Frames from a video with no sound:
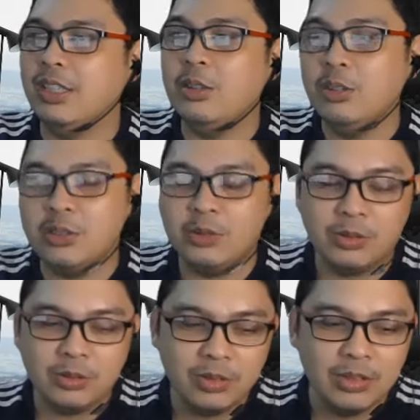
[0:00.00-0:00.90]
And
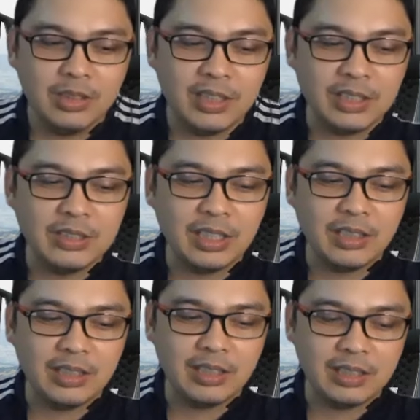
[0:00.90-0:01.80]
also, ayun
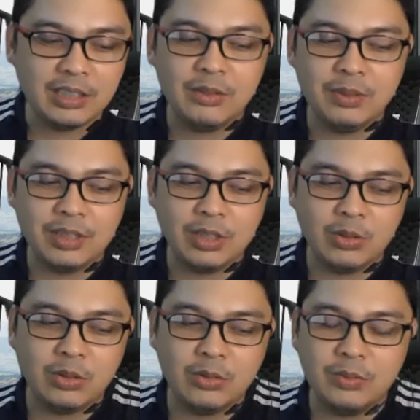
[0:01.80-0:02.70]
nga, nag-invite
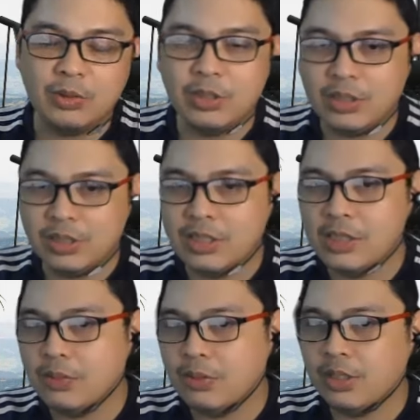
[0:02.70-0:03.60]
ako, for this
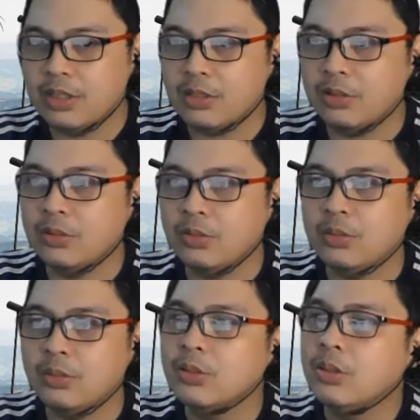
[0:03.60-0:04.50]
is for research, you
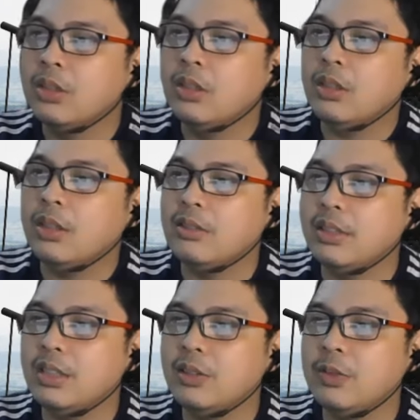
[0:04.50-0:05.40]
know,
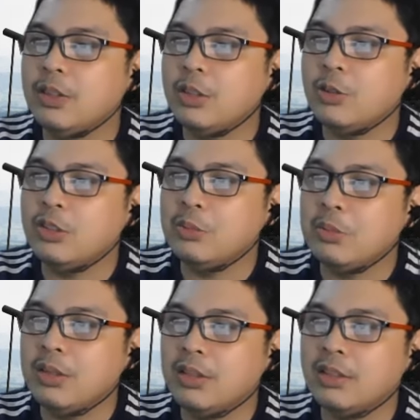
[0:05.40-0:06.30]
nag-invite ako ng
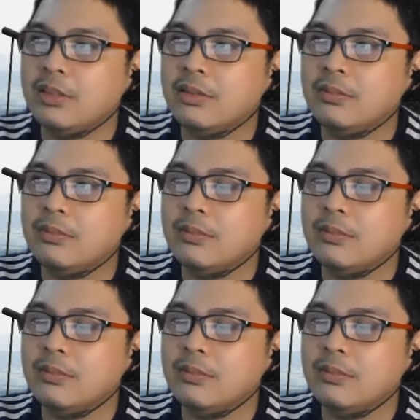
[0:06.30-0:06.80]
mga